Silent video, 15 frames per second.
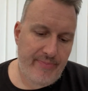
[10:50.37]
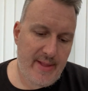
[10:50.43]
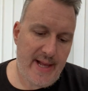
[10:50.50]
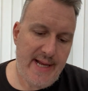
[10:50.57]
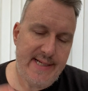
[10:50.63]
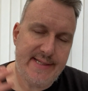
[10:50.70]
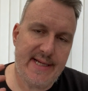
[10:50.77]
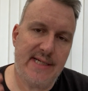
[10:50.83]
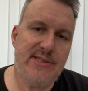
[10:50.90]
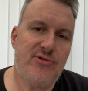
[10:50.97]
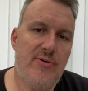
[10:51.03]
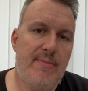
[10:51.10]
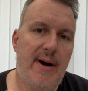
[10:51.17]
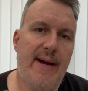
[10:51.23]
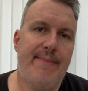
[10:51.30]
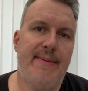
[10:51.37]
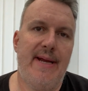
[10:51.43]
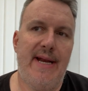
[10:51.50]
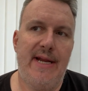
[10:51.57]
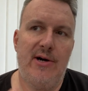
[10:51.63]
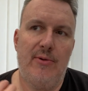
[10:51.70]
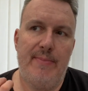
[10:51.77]
it does remind me a
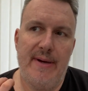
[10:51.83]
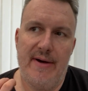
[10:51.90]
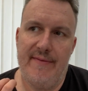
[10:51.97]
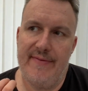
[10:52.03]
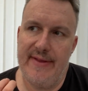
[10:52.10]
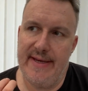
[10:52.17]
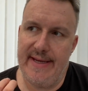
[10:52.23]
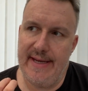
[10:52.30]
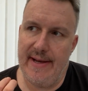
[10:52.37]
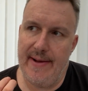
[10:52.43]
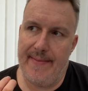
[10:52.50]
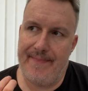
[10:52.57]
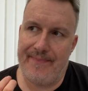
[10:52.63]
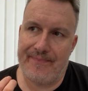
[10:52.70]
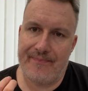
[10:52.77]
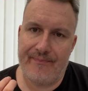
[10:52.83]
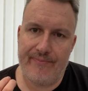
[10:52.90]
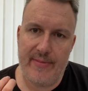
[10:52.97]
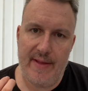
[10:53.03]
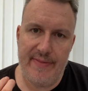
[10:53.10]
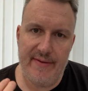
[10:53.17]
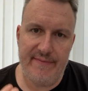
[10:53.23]
little bit of the um,
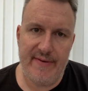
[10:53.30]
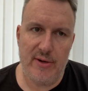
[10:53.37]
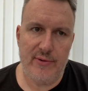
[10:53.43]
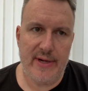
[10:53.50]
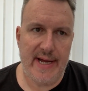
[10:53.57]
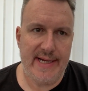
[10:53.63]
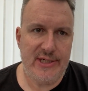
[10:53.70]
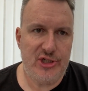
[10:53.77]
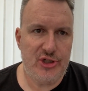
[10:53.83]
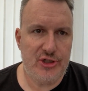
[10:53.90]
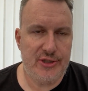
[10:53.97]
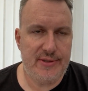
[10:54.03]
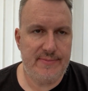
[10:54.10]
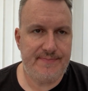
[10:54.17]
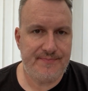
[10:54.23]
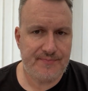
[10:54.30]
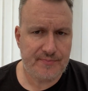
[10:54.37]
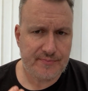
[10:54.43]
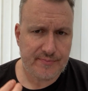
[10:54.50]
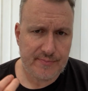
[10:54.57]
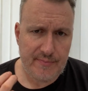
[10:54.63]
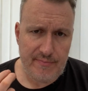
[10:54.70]
the vocation
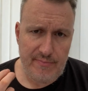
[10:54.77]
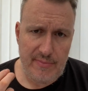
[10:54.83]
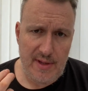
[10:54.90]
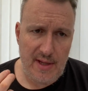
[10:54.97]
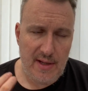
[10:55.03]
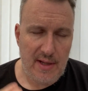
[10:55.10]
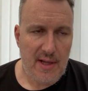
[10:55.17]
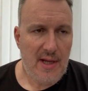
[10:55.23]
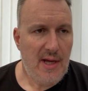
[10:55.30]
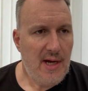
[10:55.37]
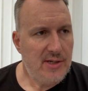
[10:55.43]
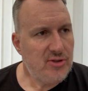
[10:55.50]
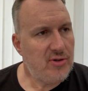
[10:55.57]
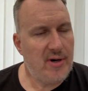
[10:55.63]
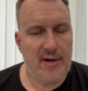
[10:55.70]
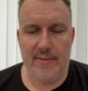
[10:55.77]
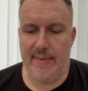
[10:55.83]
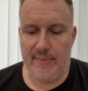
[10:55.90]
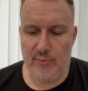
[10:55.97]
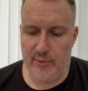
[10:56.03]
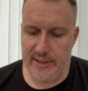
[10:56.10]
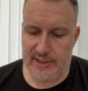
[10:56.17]
trying to
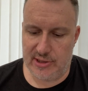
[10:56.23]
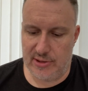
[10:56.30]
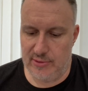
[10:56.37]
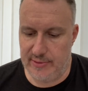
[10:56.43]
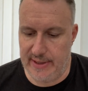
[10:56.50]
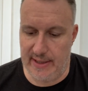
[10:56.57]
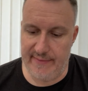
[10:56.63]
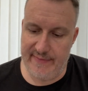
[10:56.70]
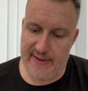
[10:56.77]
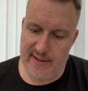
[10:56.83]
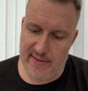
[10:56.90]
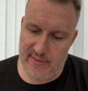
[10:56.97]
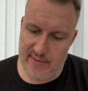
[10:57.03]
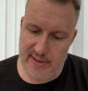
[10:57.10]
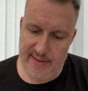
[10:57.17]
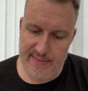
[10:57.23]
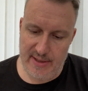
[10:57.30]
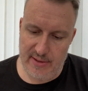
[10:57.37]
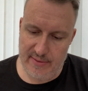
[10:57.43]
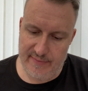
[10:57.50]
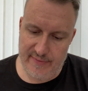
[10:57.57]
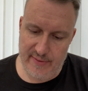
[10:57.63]
remember what it's called now. In fact, I'll let me
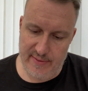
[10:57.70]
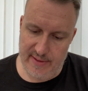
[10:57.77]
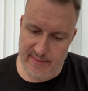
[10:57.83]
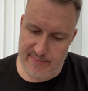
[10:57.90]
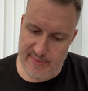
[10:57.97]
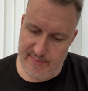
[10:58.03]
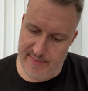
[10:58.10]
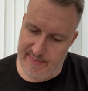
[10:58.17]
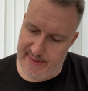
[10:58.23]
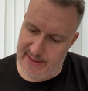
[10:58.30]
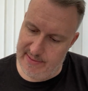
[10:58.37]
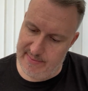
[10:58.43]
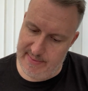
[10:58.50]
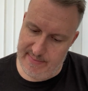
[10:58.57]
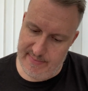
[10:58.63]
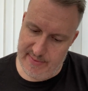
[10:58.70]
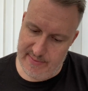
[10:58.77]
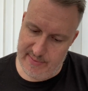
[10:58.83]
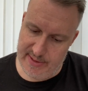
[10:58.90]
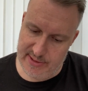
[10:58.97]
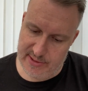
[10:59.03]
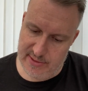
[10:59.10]
look through it. I'll probably be able to remember
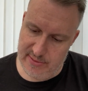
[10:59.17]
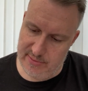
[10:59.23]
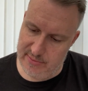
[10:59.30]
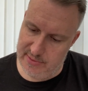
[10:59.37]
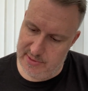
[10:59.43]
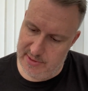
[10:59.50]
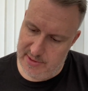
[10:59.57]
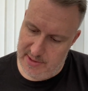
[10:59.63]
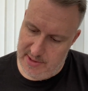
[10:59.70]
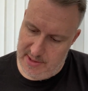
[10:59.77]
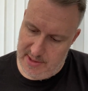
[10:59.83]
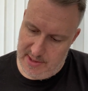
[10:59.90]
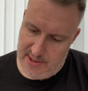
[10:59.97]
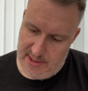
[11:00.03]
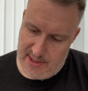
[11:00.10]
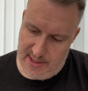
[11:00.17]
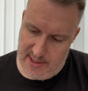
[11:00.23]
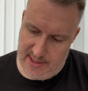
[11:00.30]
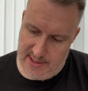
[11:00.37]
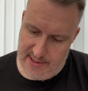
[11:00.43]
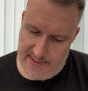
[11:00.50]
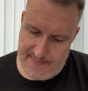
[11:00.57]
what it's called.
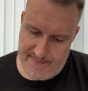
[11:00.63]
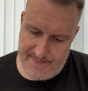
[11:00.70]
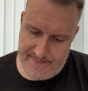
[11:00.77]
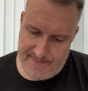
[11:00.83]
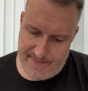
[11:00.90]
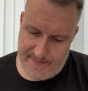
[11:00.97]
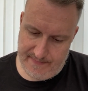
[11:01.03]
Um,